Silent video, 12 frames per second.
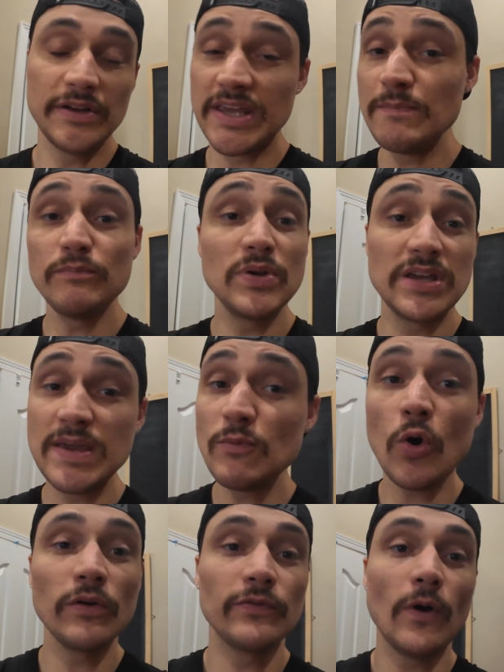
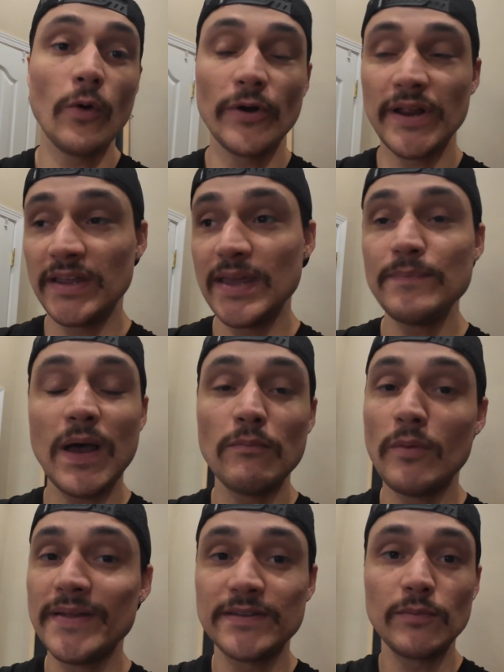keep going forward and keep that
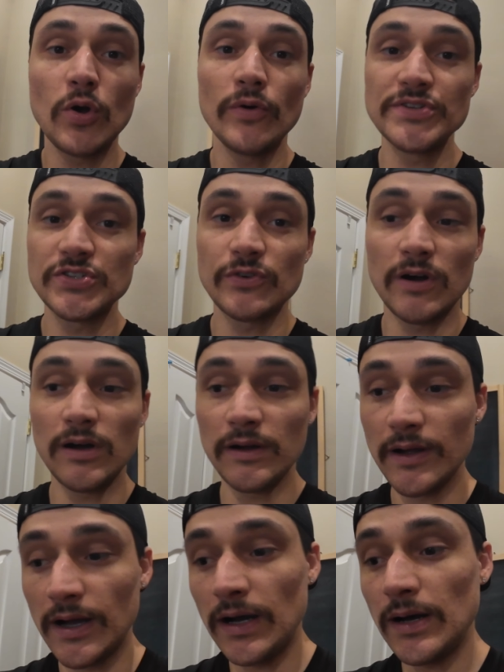momentum going
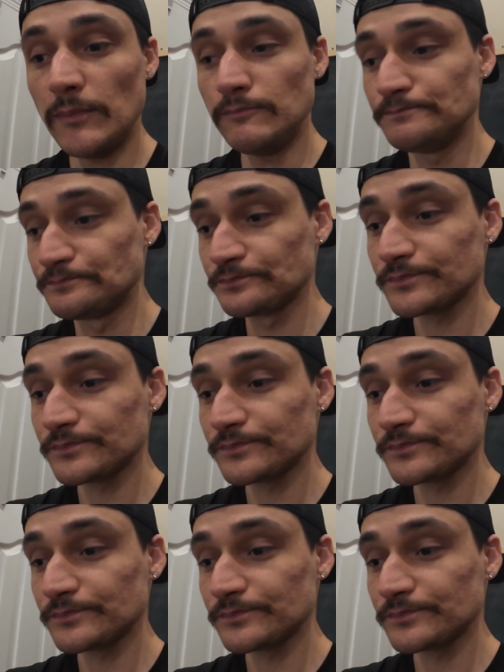strong.